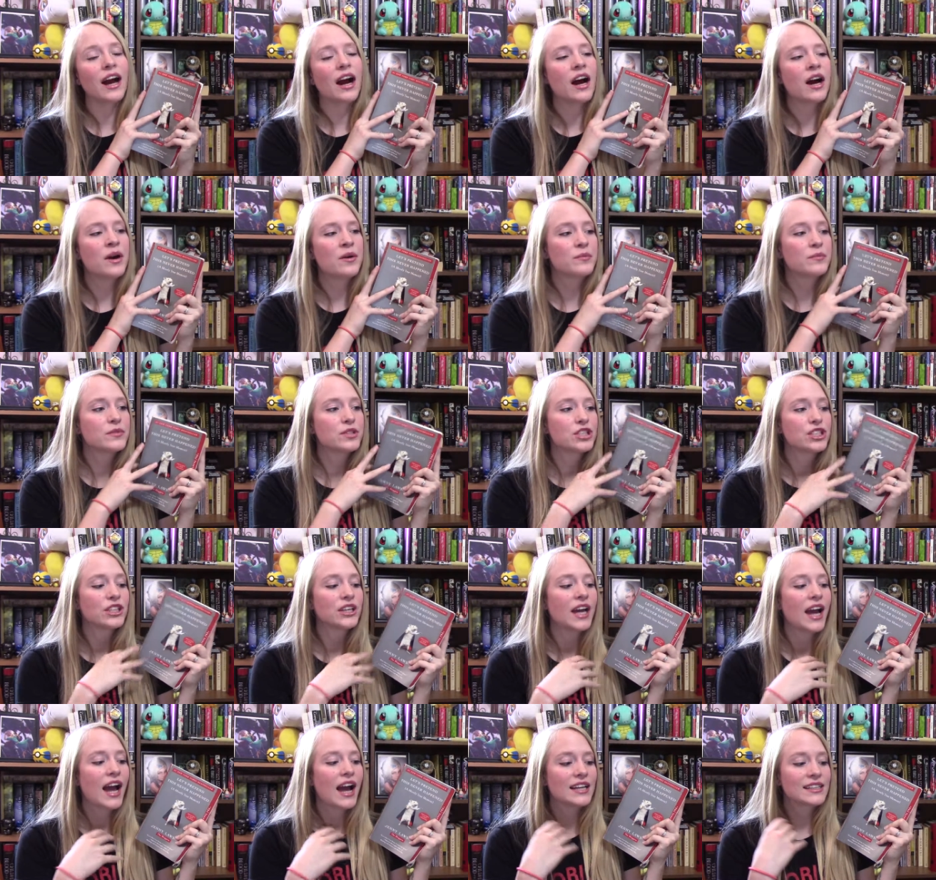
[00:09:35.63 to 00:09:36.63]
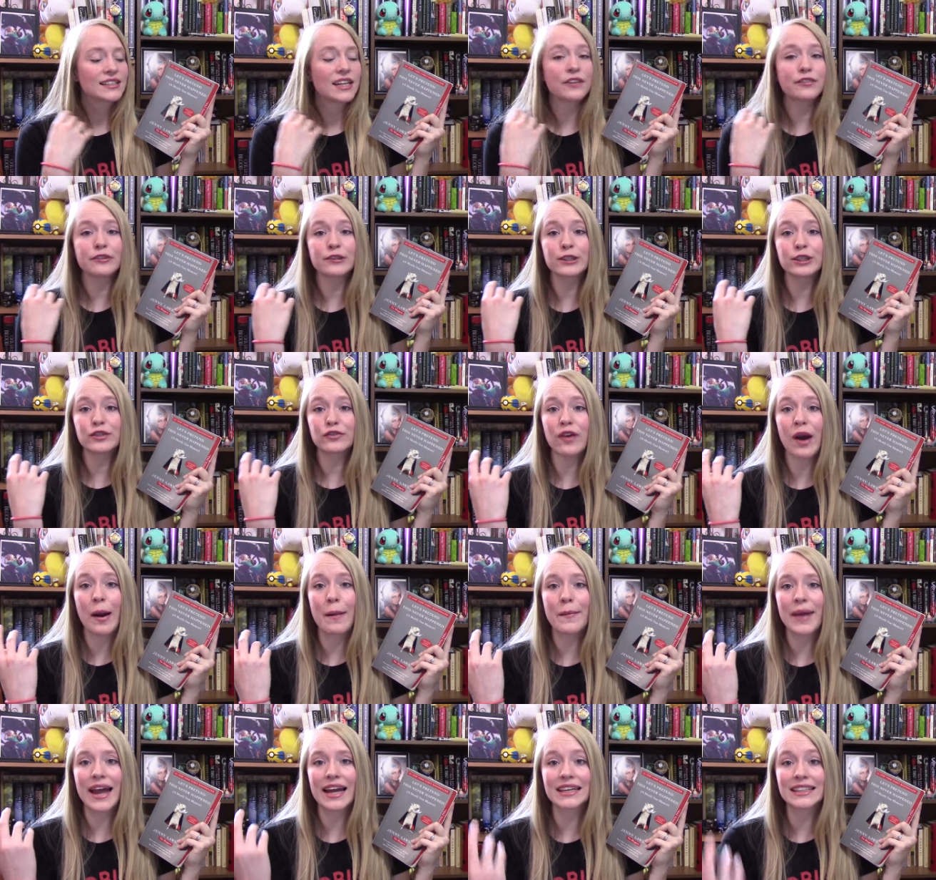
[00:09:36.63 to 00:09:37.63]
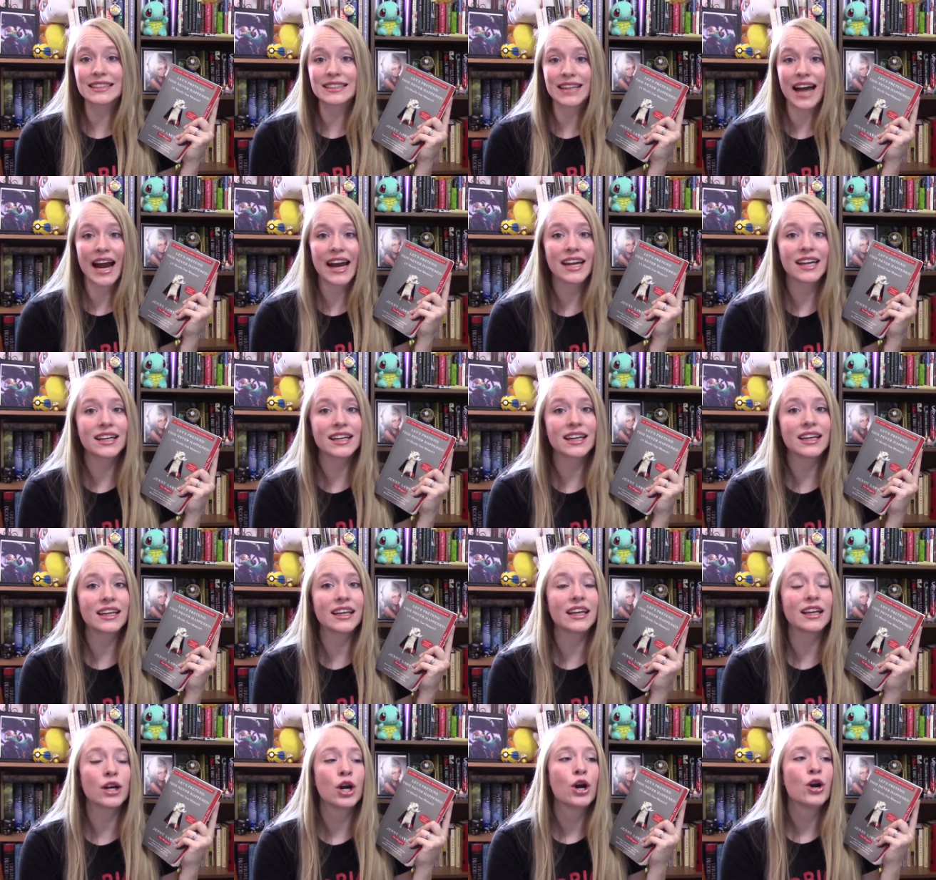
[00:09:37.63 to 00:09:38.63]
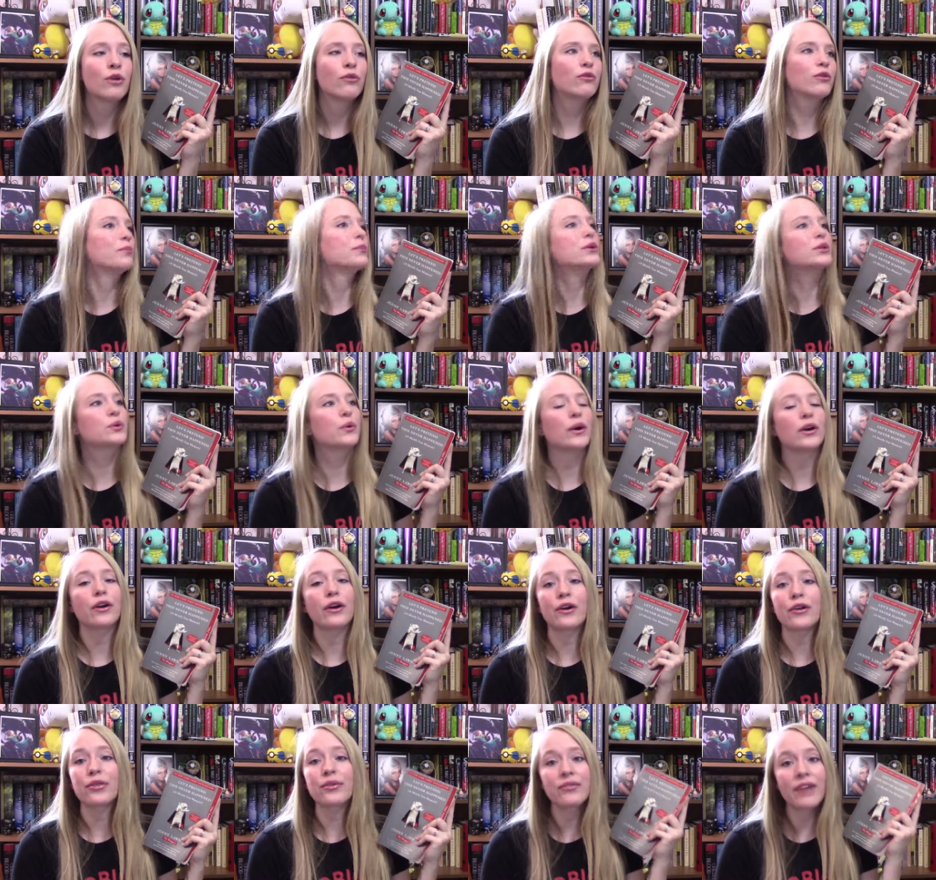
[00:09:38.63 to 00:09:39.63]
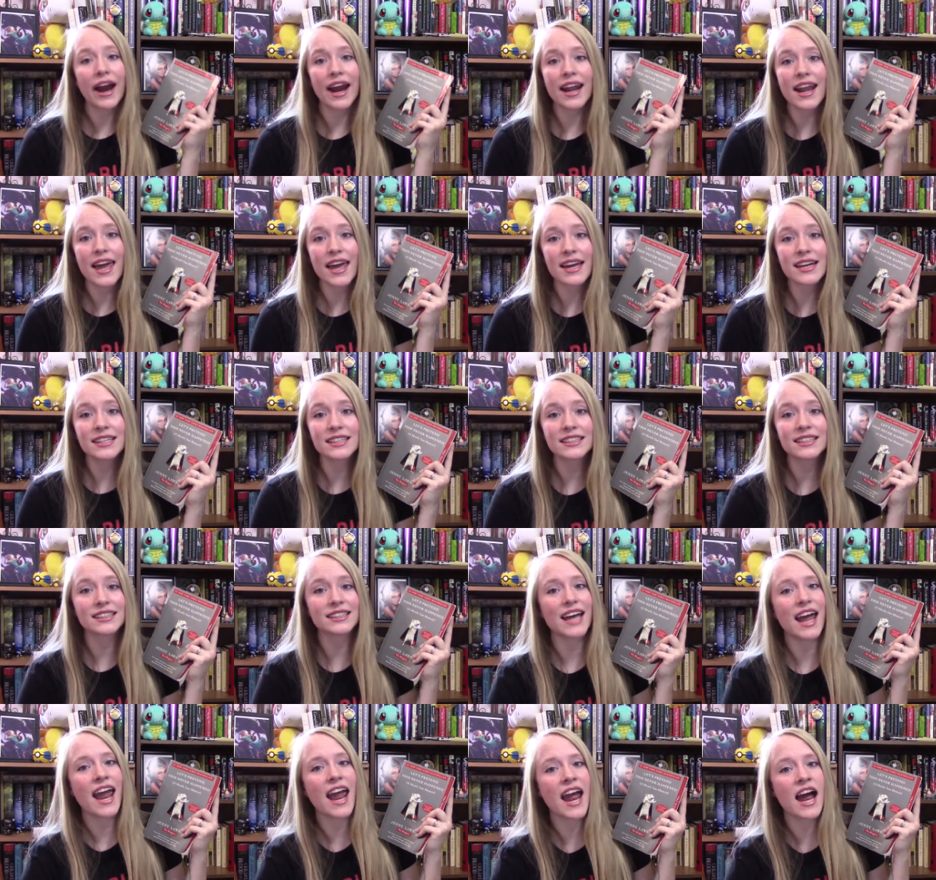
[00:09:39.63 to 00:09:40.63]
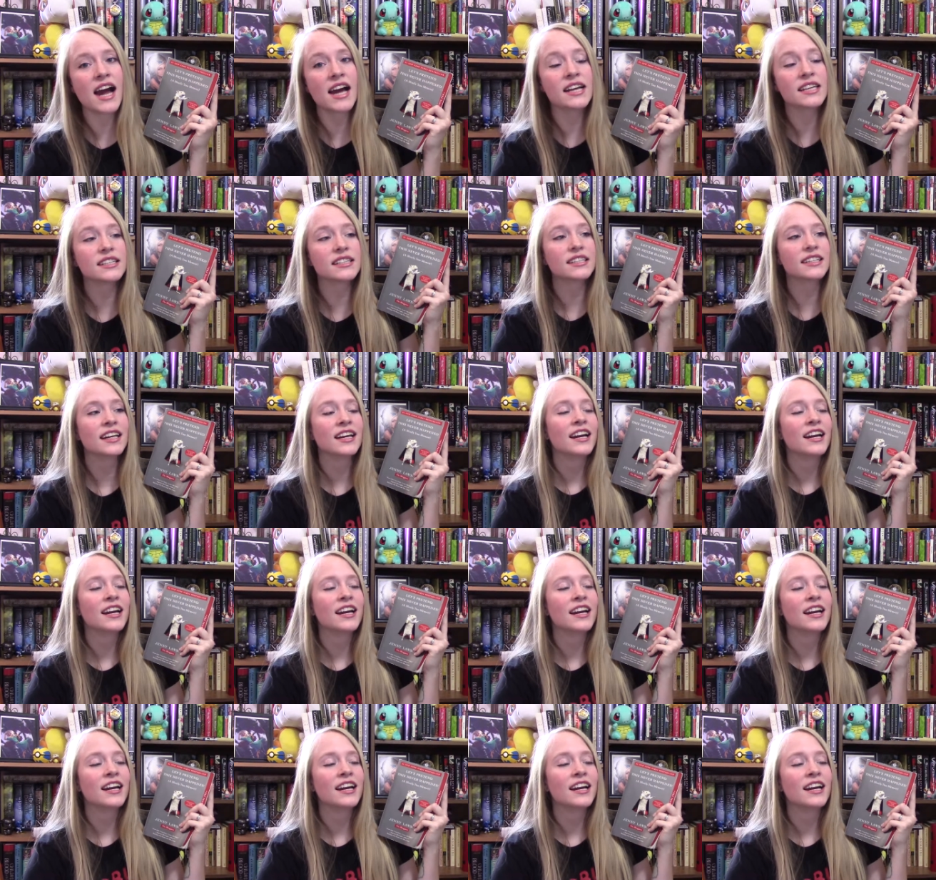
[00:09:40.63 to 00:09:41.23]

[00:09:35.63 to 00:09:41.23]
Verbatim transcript: Um, she suffers from anxiety, rheumatoid arthritis, and